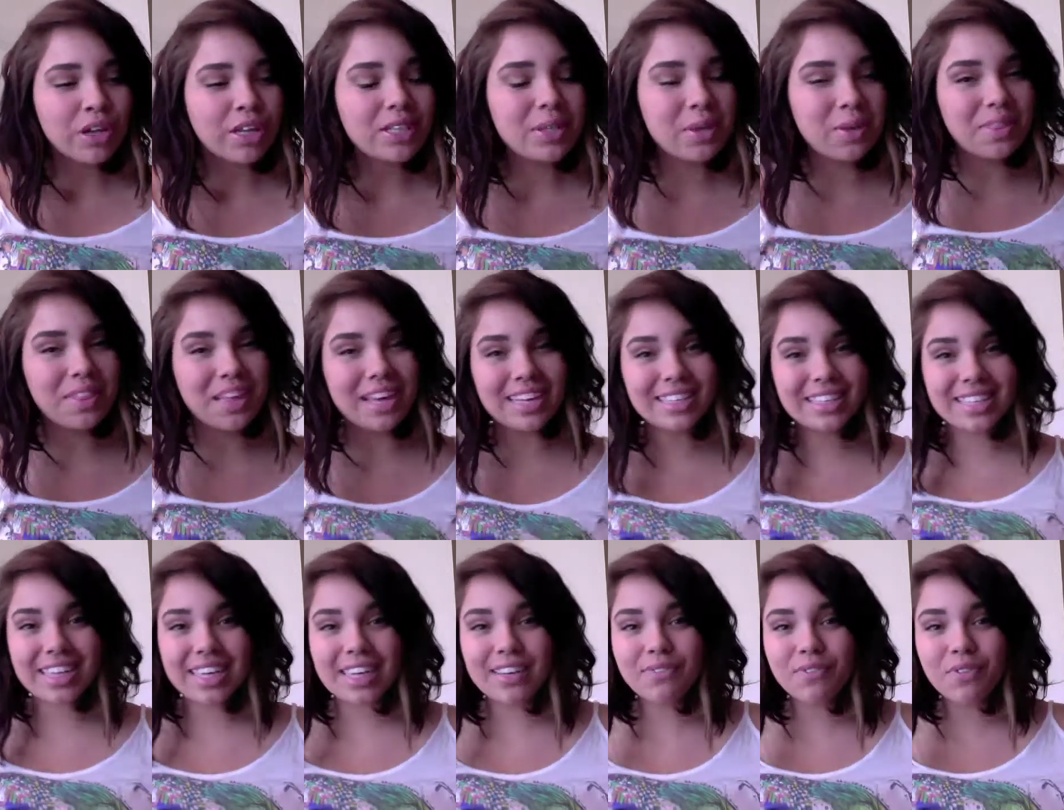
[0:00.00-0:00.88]
So
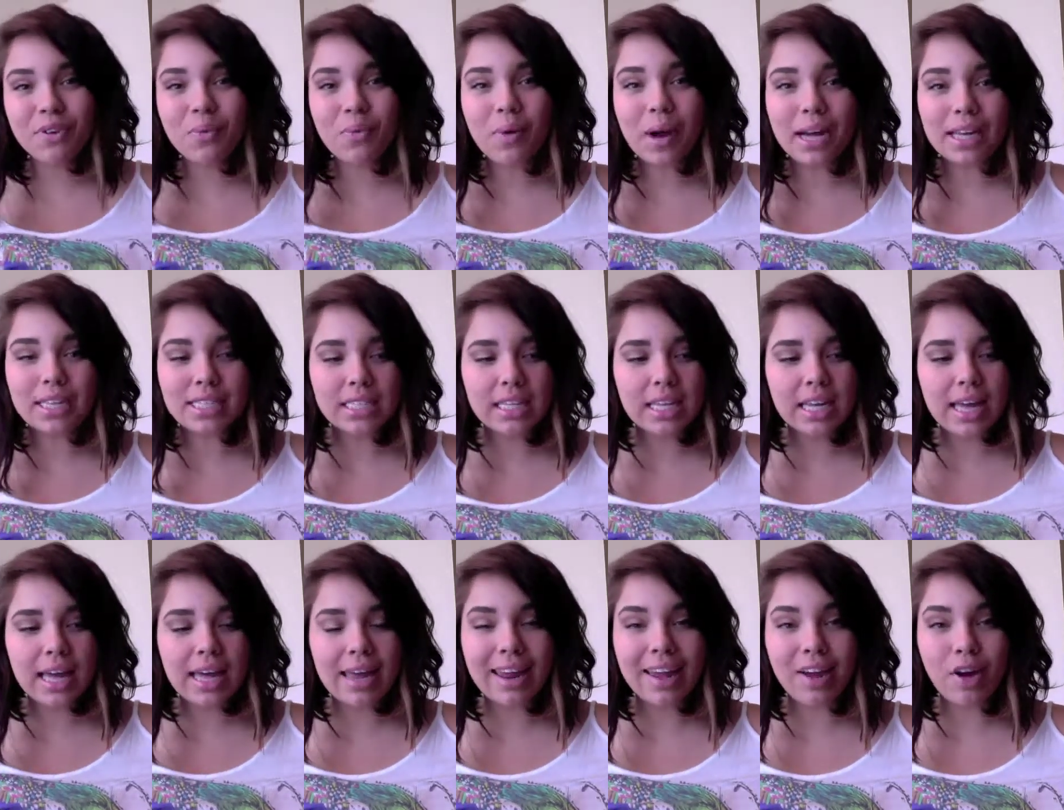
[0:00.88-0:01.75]
thanks again for
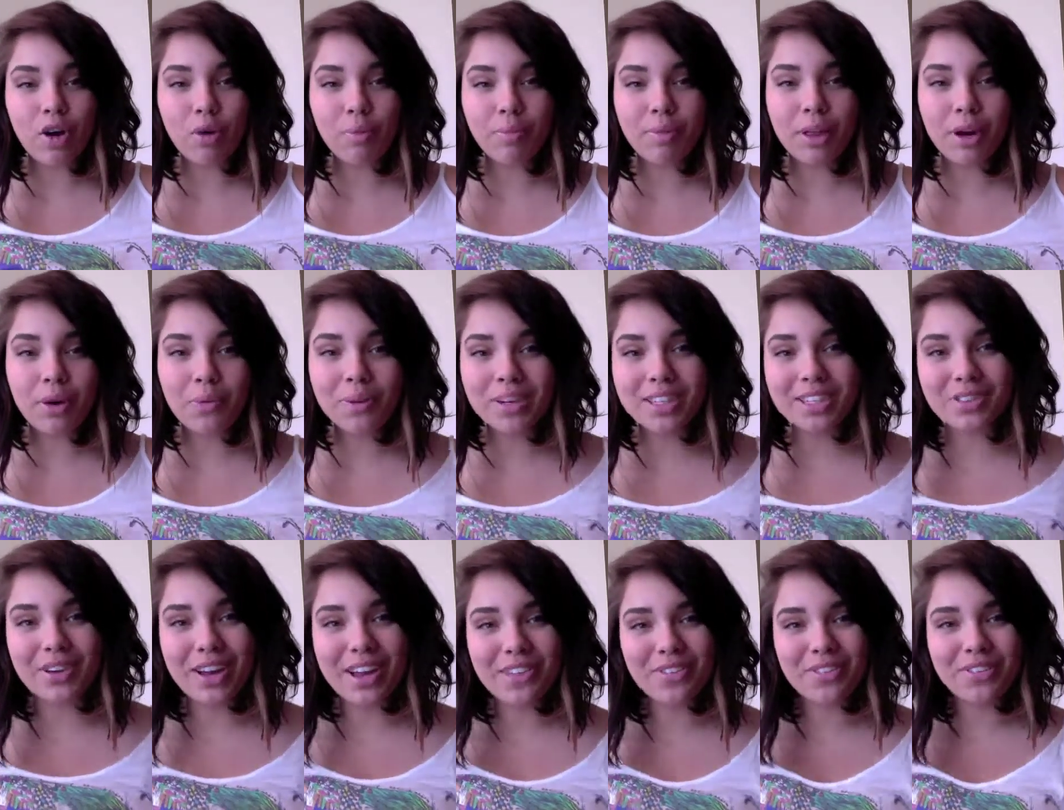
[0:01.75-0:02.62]
watching, and I hope that it
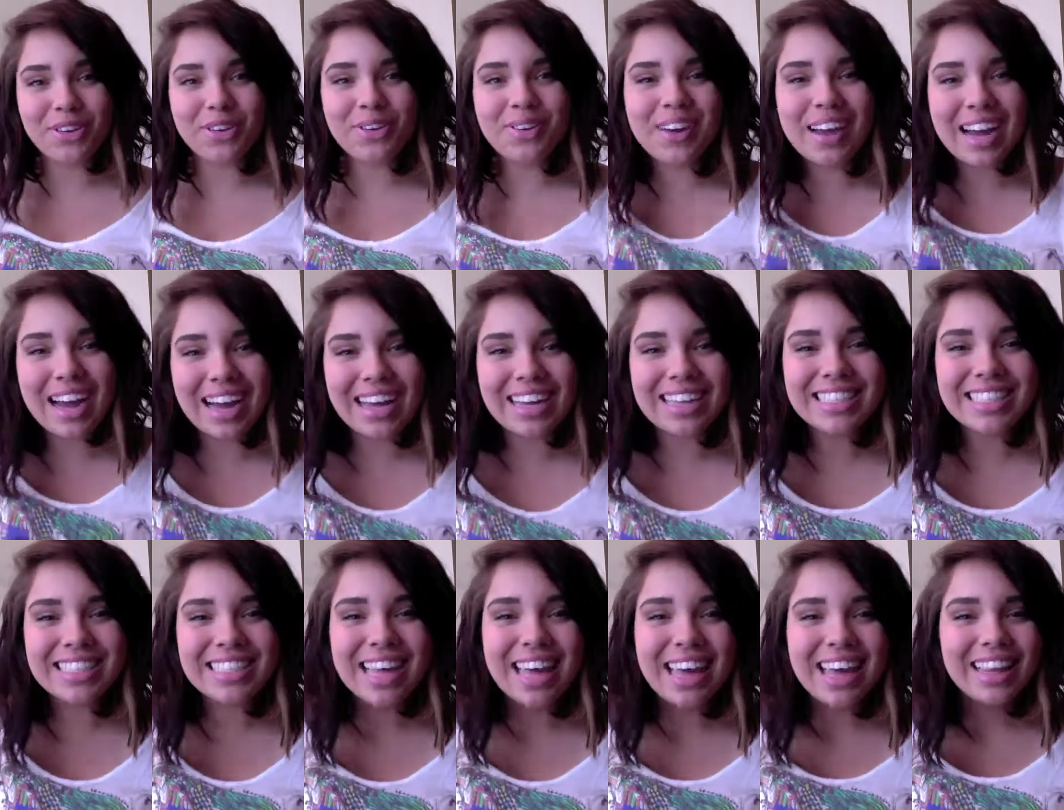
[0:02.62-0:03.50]
works great for you
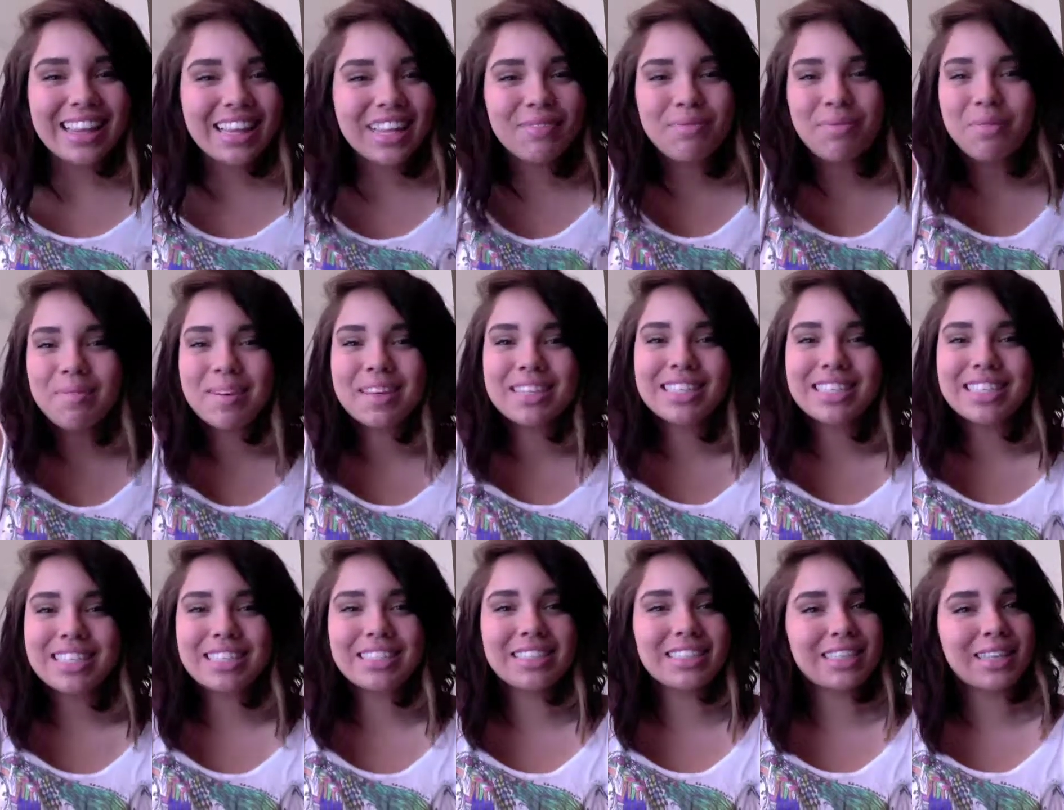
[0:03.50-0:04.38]
guys. Leave me
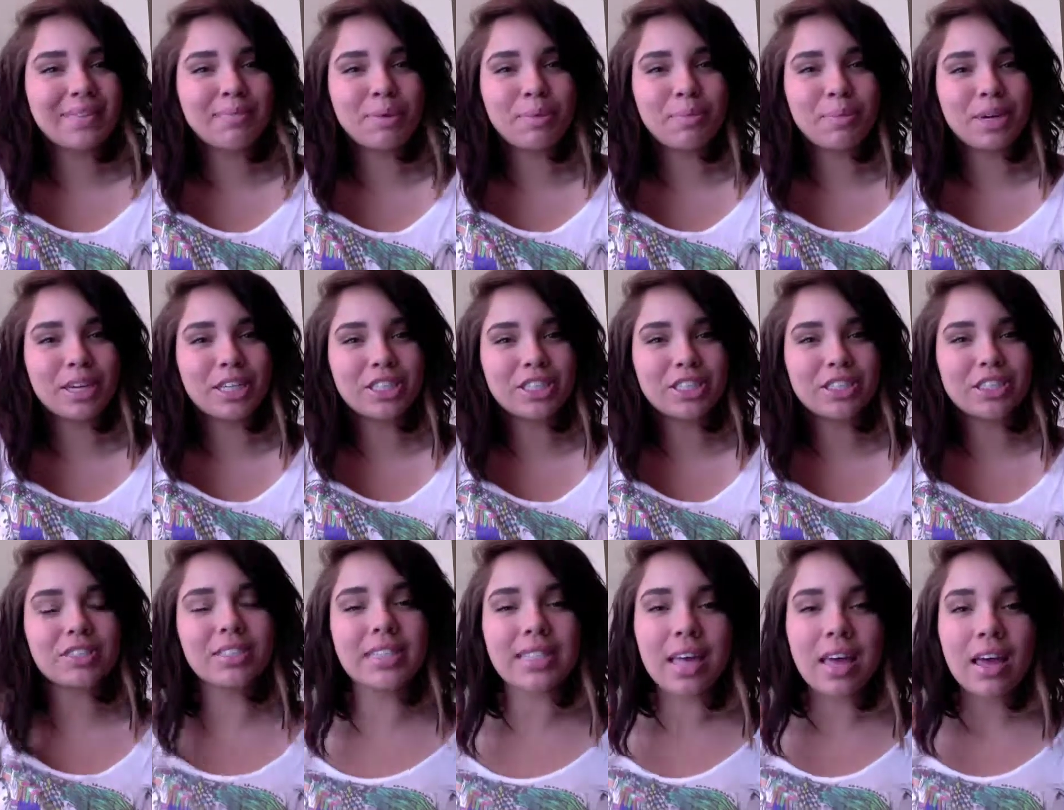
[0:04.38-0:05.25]
messages, send me
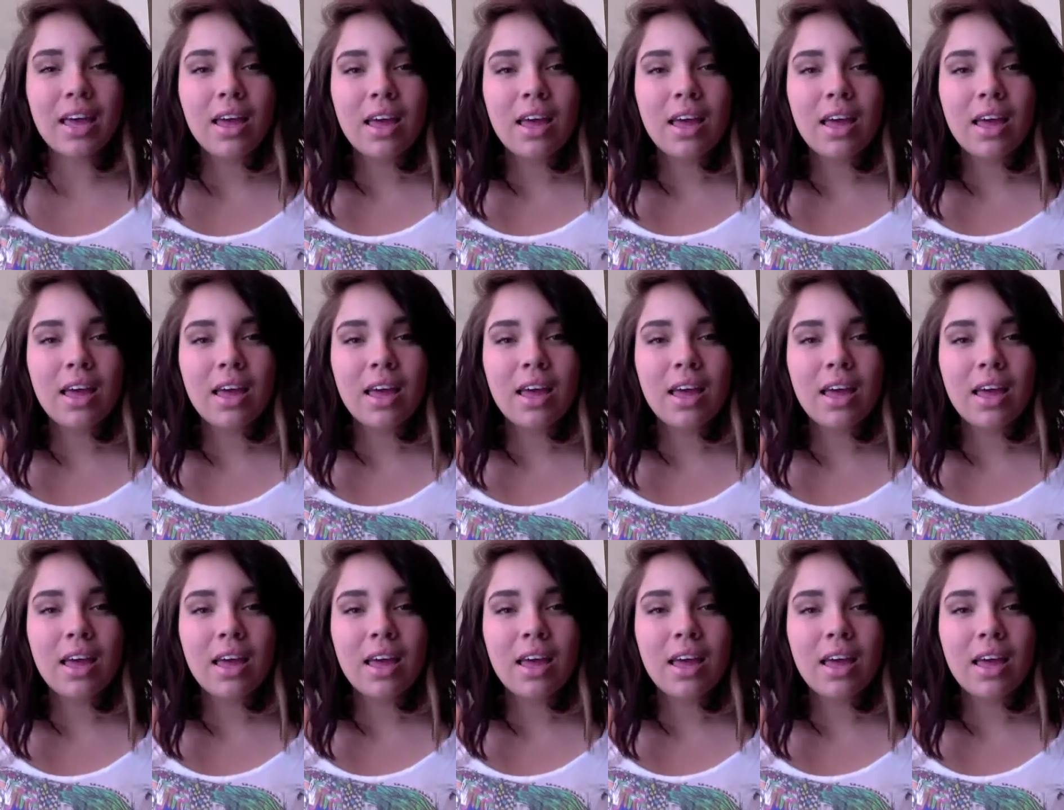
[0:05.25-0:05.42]
pictures.